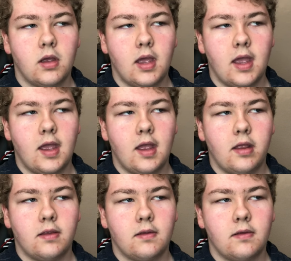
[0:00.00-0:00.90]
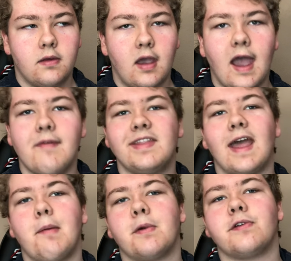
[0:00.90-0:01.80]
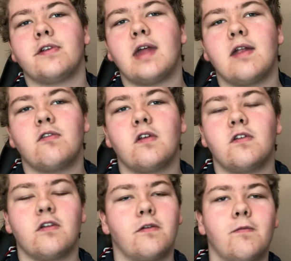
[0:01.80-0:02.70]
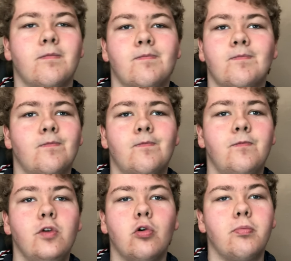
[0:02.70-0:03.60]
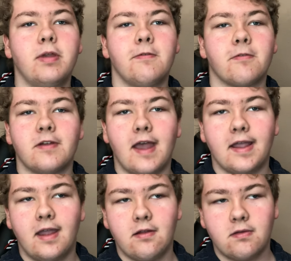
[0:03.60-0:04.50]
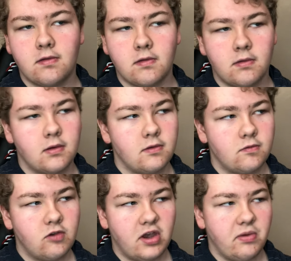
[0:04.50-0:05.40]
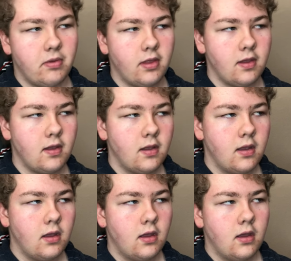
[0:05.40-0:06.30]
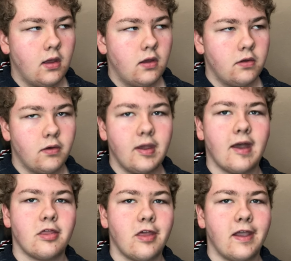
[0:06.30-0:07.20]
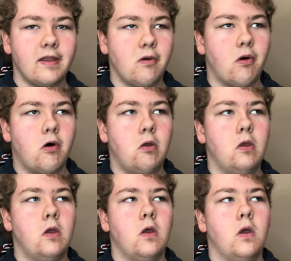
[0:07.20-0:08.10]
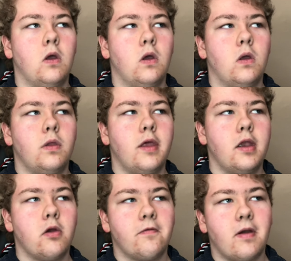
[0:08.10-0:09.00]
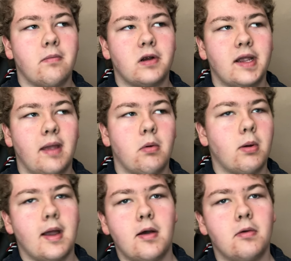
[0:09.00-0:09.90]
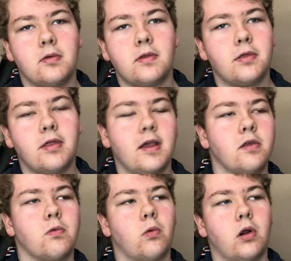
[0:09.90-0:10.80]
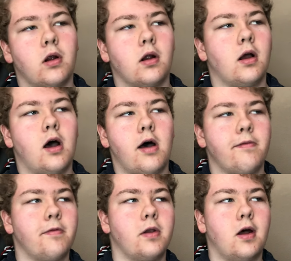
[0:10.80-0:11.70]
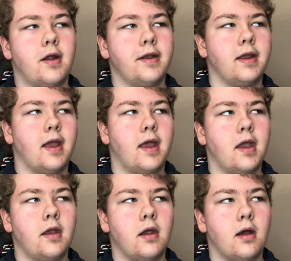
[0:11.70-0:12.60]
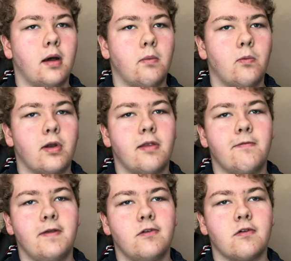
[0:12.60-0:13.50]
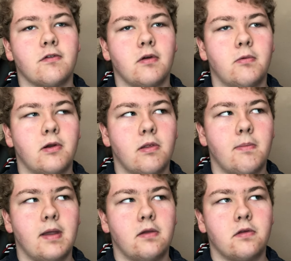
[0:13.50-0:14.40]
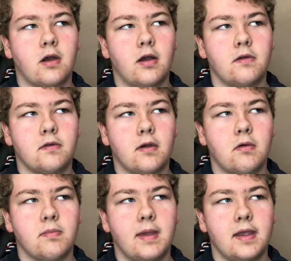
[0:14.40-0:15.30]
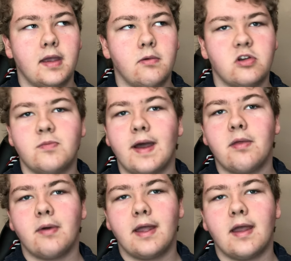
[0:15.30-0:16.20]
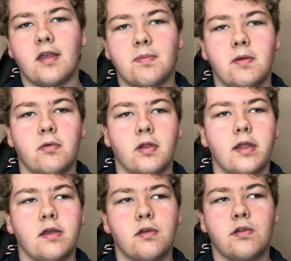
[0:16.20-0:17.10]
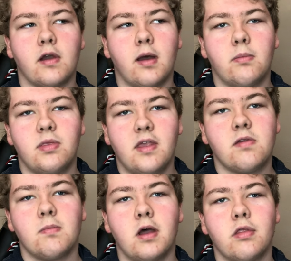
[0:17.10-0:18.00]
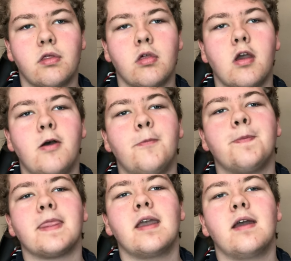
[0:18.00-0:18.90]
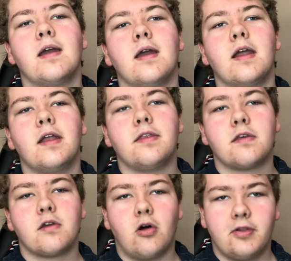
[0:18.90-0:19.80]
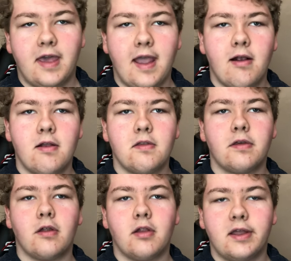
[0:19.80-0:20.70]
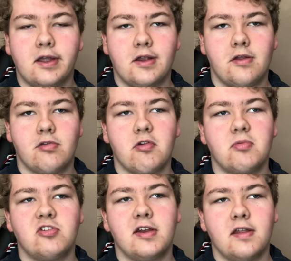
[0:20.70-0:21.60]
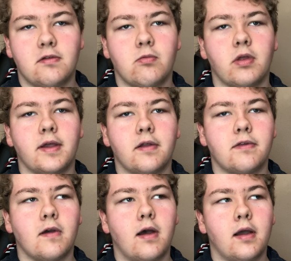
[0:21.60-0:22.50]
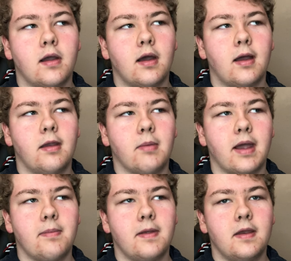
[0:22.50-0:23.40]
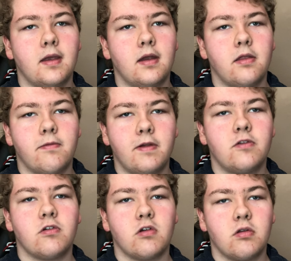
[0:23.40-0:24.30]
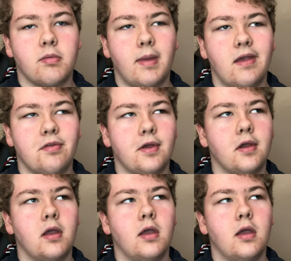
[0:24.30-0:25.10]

And having that much attention just fueled me for decades, genuinely. So, yeah, thank you all. Then November came around, things were off and on again. Um, one of the features on one of the big songs I was making, which by the way has been released um, this month, it's called Karen, so I'll link it in the description. It's a really good song, in my opinion, and the feature is amazing.